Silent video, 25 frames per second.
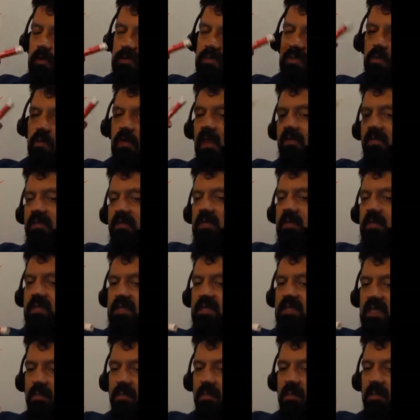we'll give you some
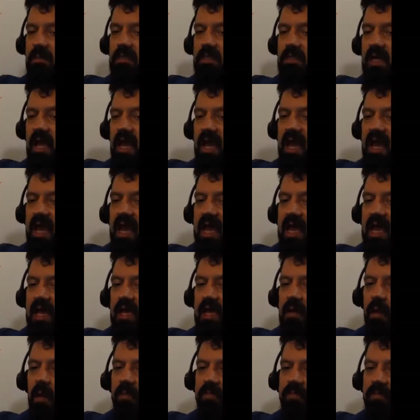examples, and
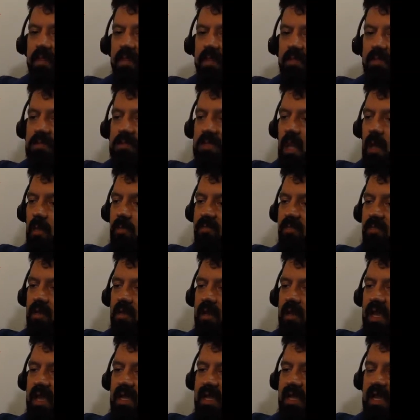hopefully this was helpful.
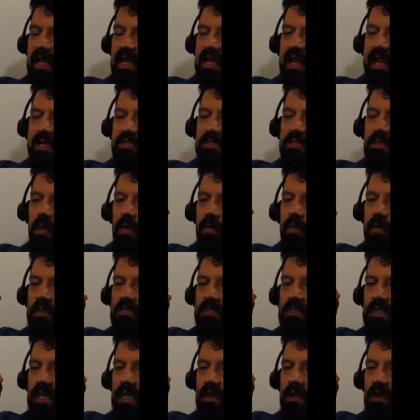And again, as always,
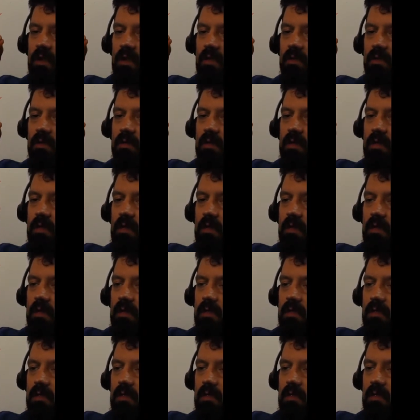
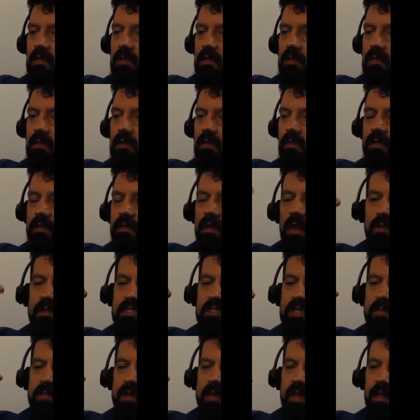you can always
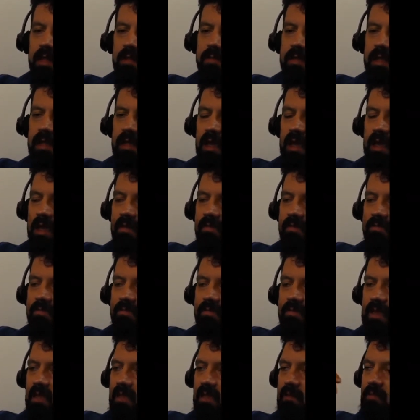email me
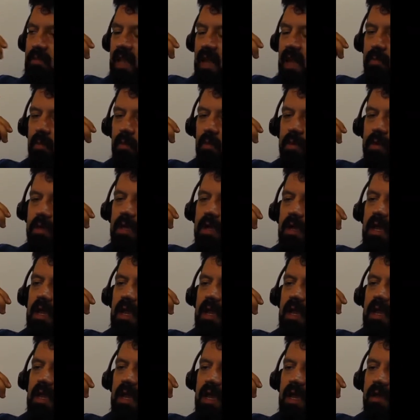via Blackboard
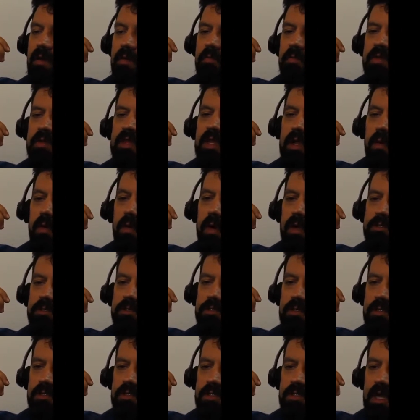with any
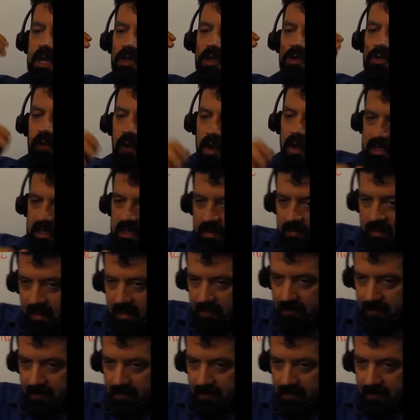questions. Talk to you in a bit.